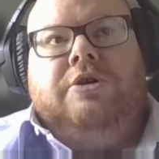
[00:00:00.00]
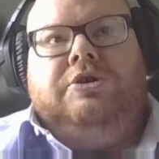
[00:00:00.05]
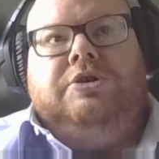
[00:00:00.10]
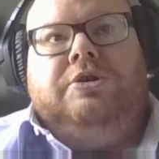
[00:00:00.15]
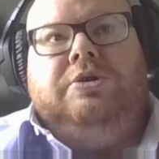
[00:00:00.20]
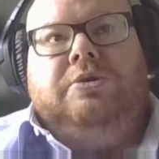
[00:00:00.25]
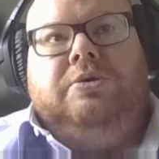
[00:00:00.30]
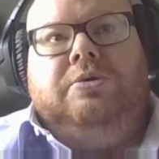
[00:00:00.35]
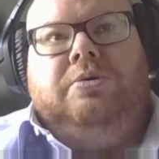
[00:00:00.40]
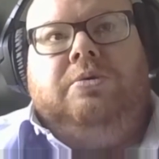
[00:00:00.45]

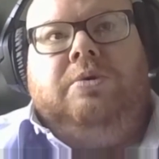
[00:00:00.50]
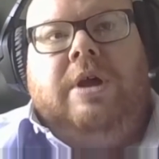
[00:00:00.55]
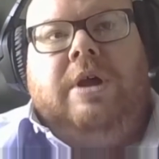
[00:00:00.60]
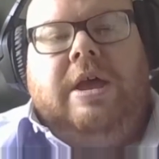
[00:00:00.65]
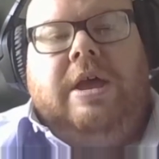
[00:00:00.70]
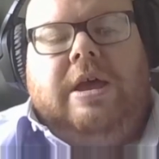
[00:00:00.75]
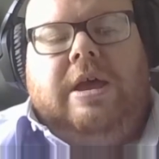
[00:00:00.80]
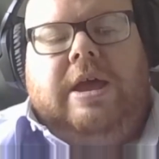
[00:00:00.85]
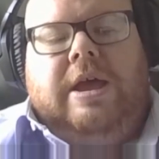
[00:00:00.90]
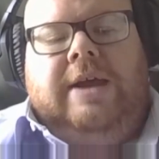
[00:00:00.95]
to
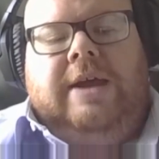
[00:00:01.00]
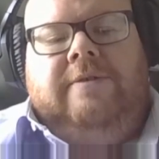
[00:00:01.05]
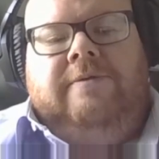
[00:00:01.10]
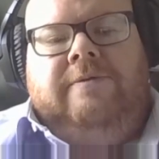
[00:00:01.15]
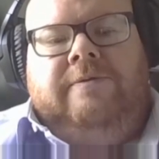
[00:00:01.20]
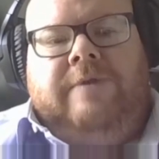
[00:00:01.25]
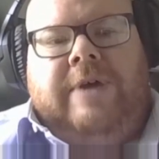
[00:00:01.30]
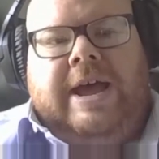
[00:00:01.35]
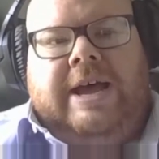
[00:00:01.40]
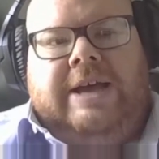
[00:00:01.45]

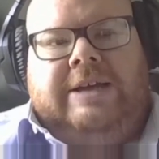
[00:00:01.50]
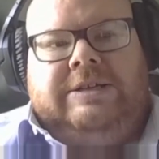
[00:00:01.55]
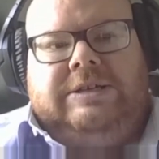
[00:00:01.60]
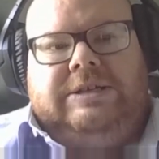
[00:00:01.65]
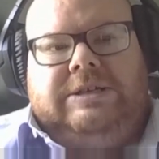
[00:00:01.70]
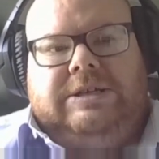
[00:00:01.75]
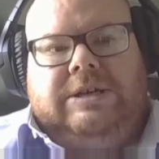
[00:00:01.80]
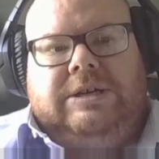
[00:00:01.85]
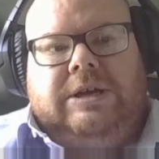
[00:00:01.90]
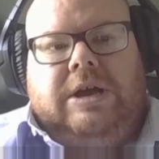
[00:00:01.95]

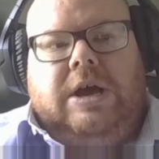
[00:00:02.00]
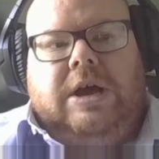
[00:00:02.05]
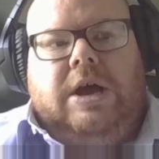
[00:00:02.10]
invest